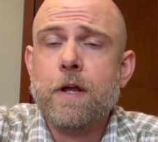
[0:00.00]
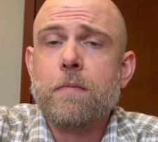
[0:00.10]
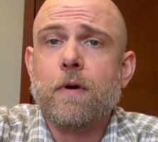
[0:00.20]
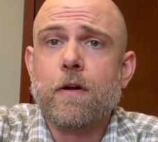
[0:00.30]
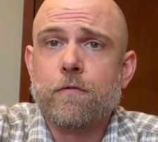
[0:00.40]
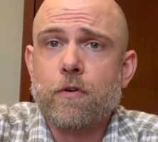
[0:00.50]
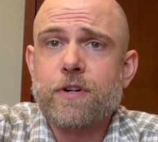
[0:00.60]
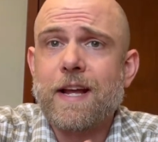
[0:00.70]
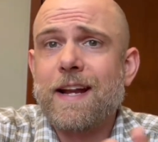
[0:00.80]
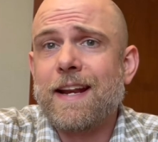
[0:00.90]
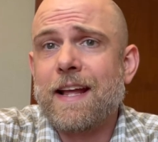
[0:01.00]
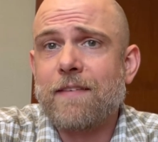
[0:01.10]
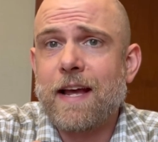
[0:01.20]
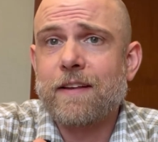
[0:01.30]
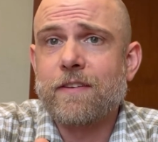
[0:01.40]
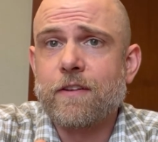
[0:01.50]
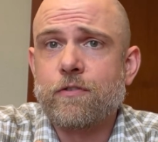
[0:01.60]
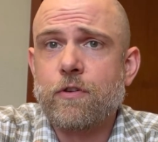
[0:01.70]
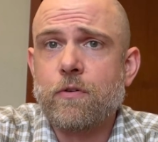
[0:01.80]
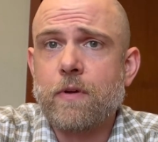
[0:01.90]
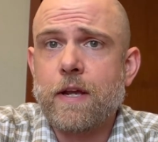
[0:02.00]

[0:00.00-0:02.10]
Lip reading: But unfortunately, I didn't have access to